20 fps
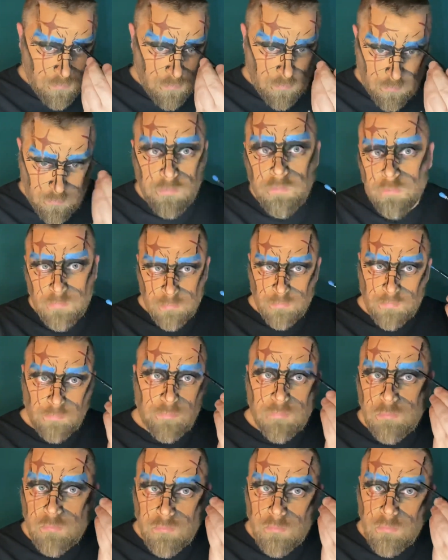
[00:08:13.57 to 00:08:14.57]
I
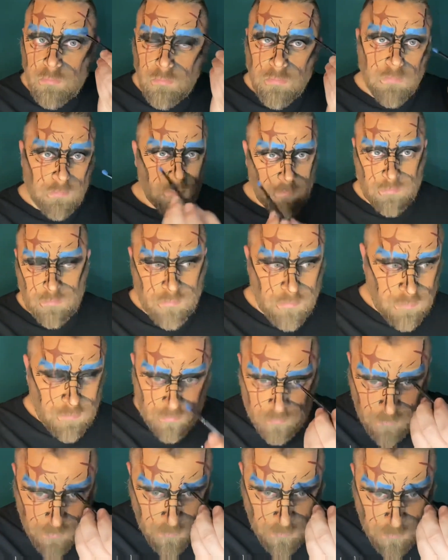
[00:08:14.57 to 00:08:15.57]
don't do a whole
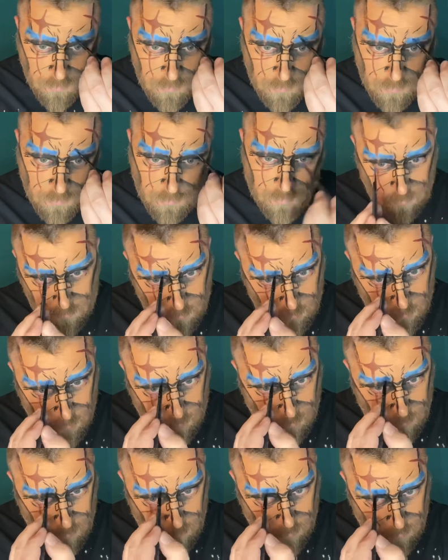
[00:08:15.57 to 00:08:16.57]
lot of male characters.
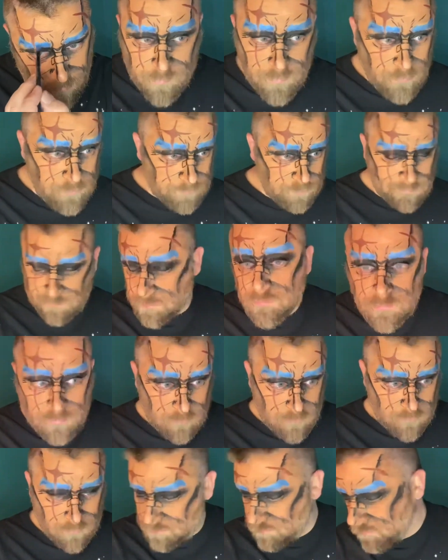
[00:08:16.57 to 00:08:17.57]
So this
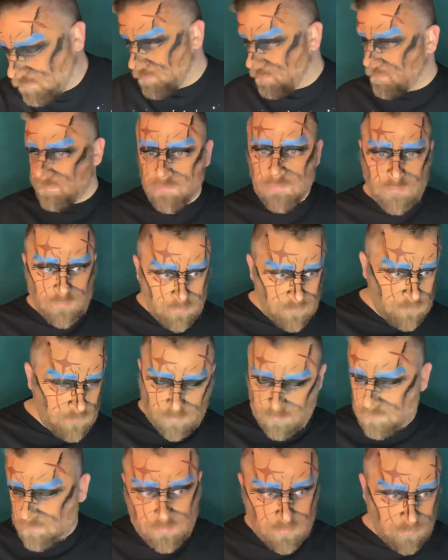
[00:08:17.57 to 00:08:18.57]
is, all again, another
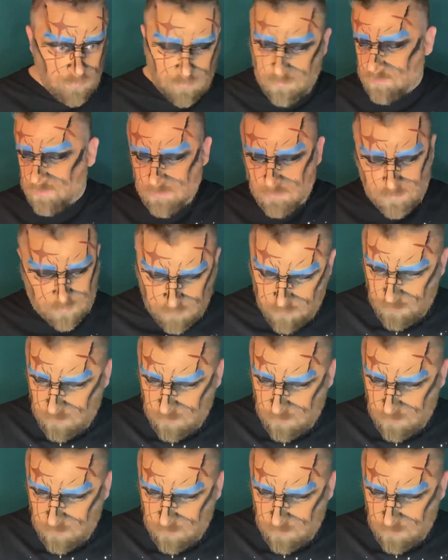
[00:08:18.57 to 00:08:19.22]
challenge for me.